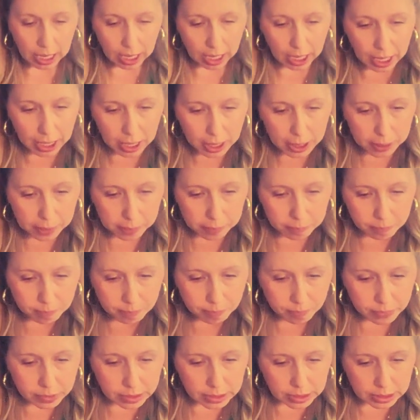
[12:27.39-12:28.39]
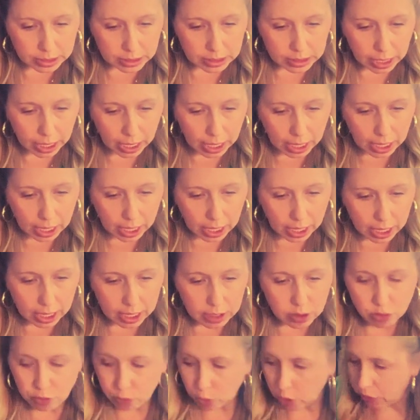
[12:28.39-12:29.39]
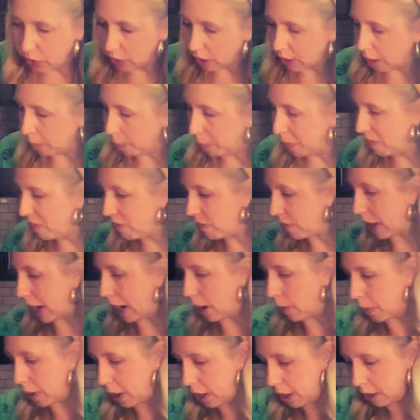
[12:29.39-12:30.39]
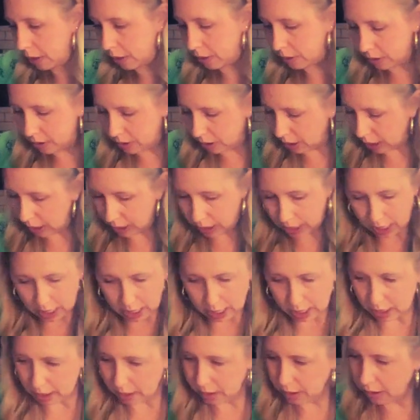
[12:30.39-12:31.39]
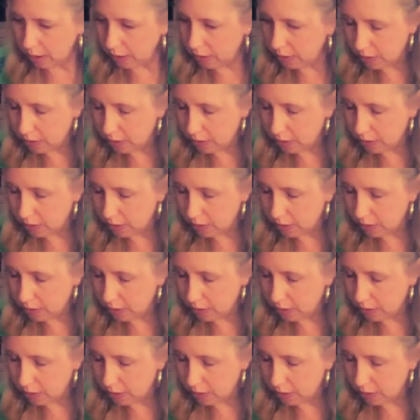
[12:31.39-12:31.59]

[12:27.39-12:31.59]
And 1/4 a cup of flour. Again,